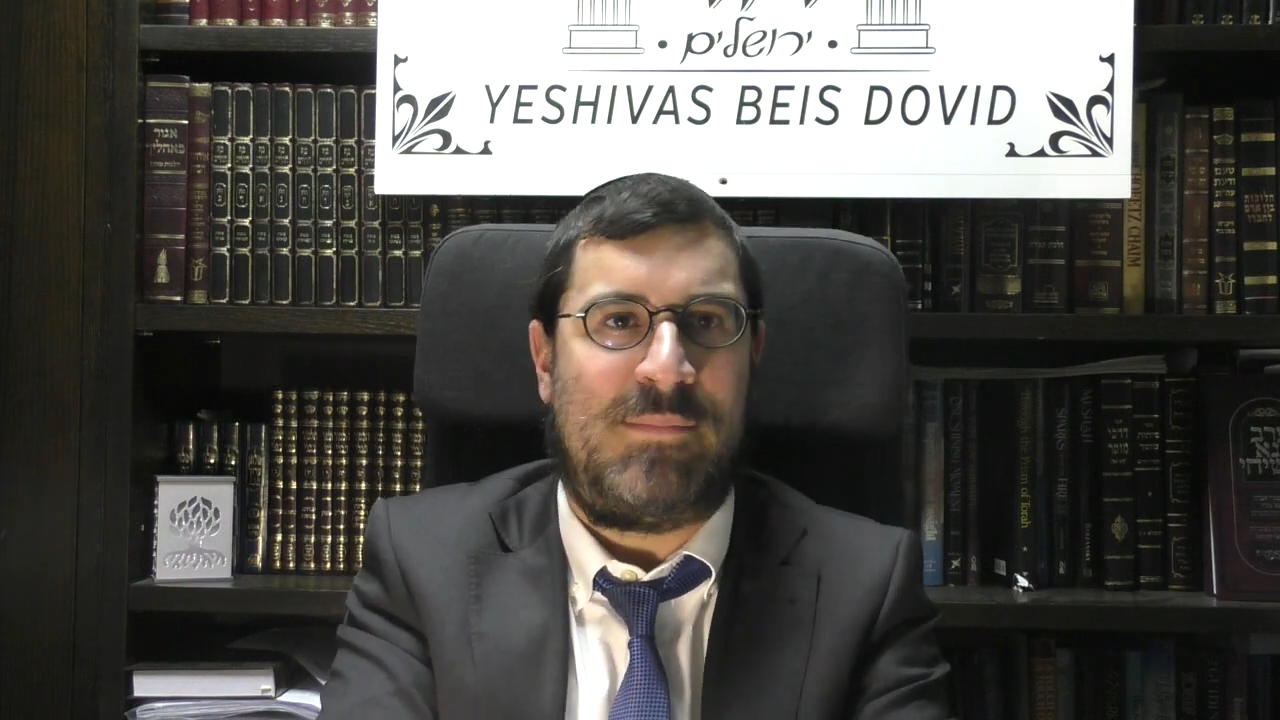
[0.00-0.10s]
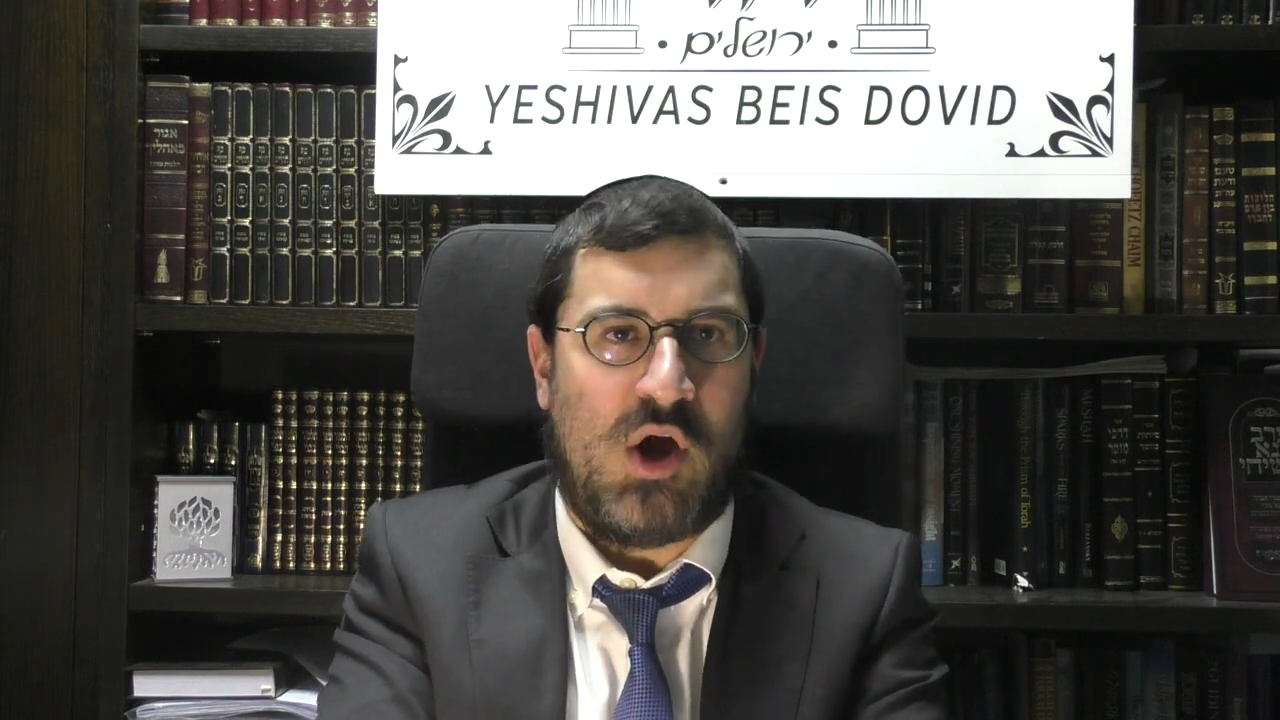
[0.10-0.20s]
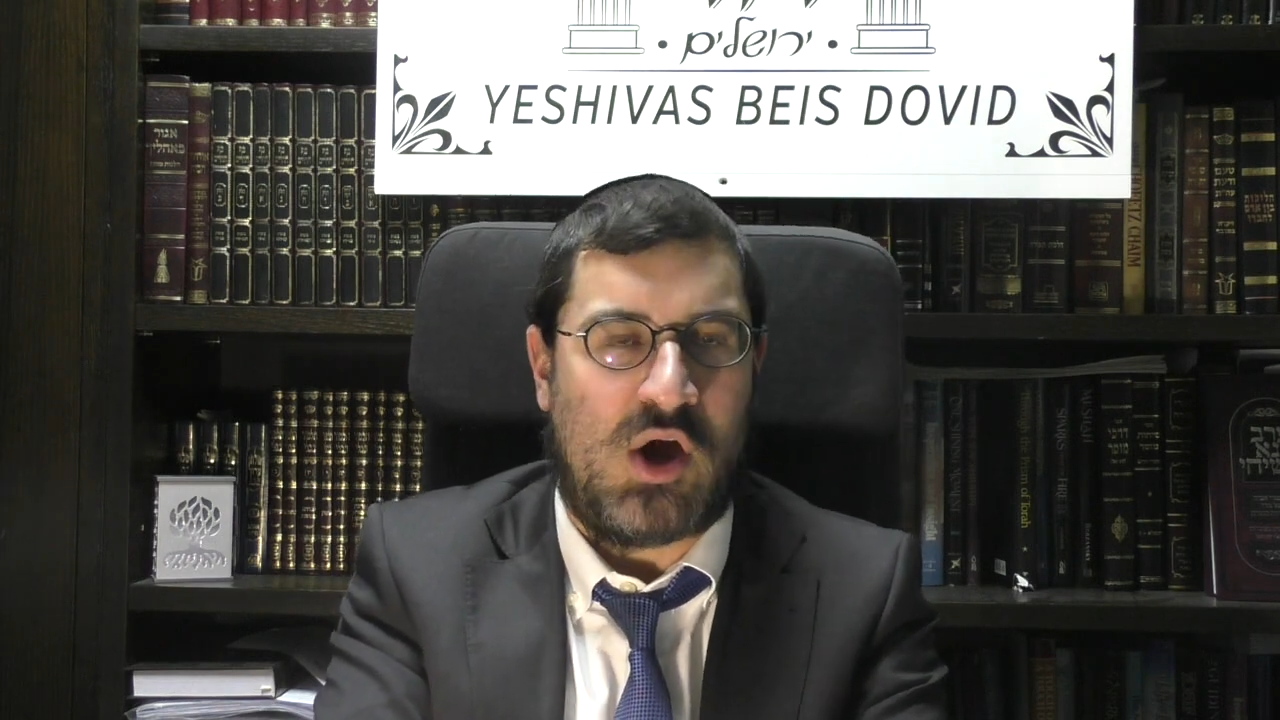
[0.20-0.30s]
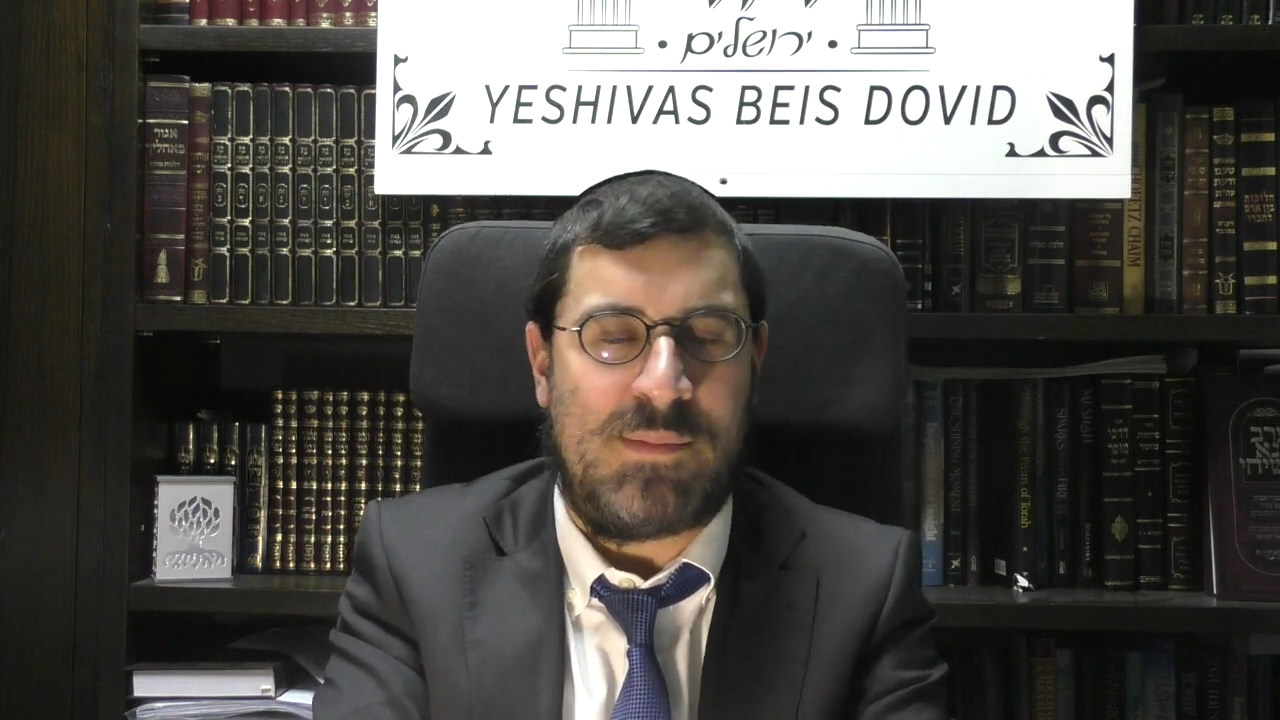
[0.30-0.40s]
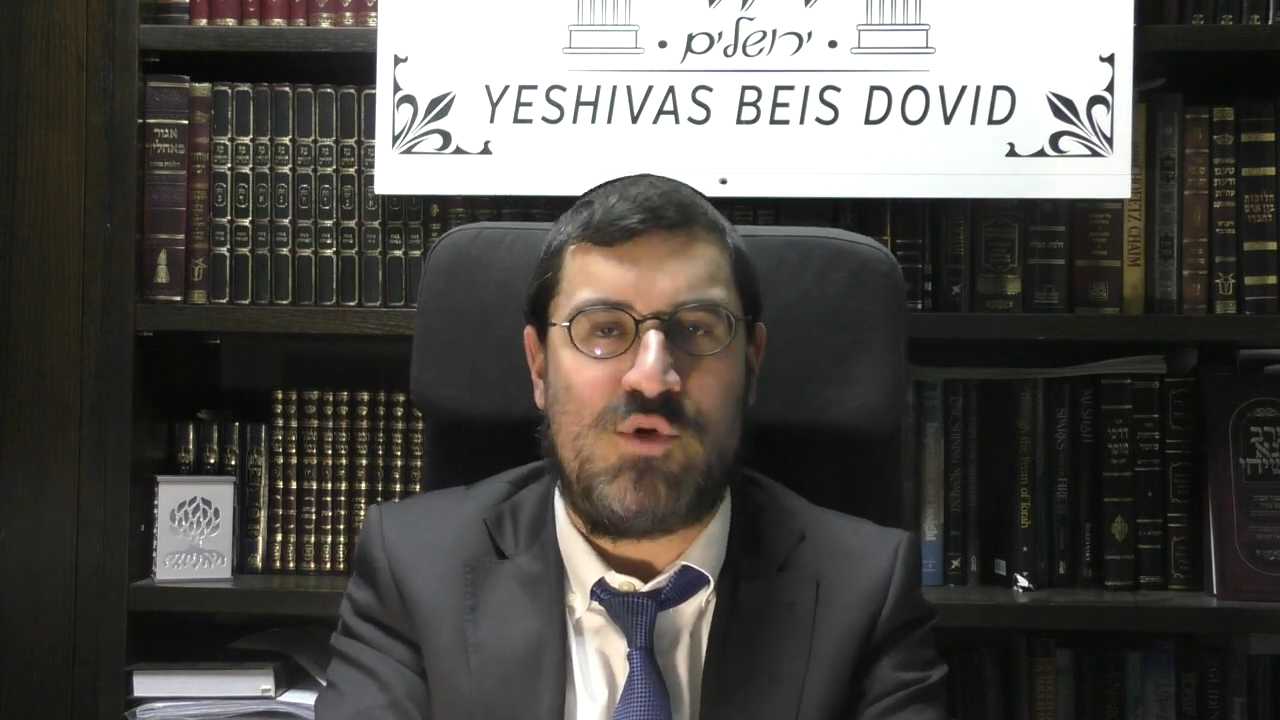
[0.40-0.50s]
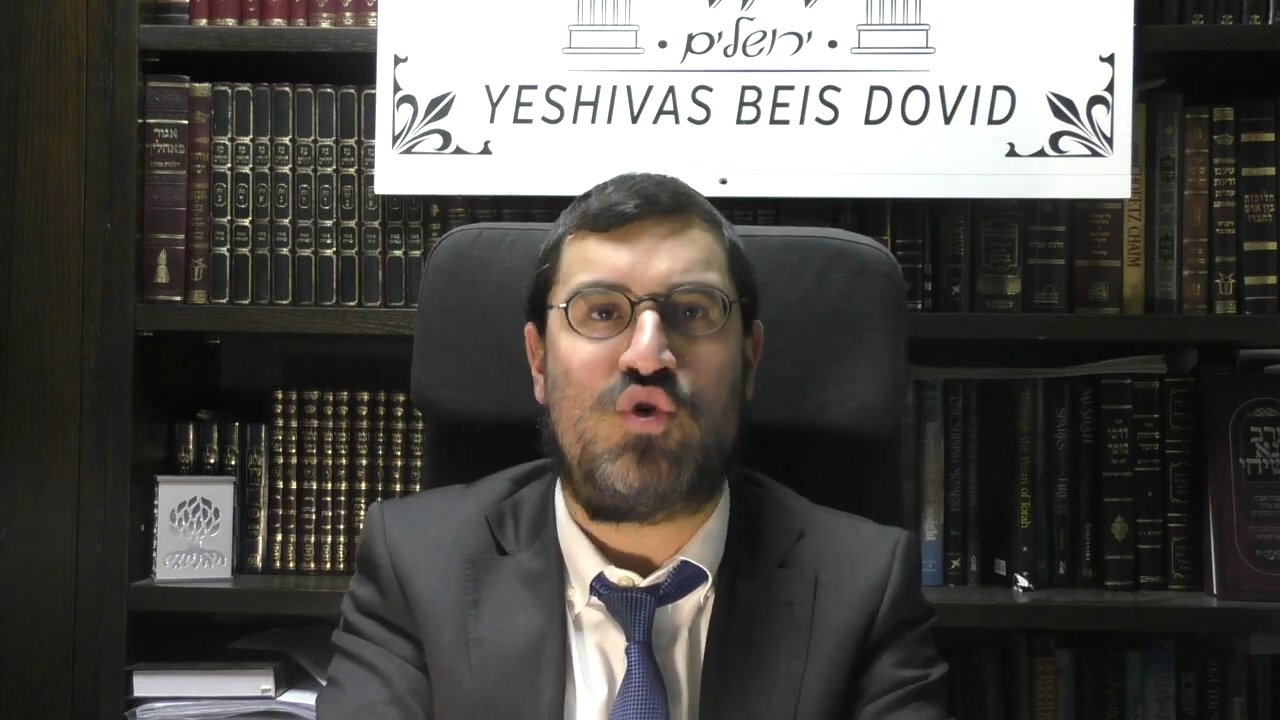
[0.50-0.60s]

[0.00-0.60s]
HaMelachim,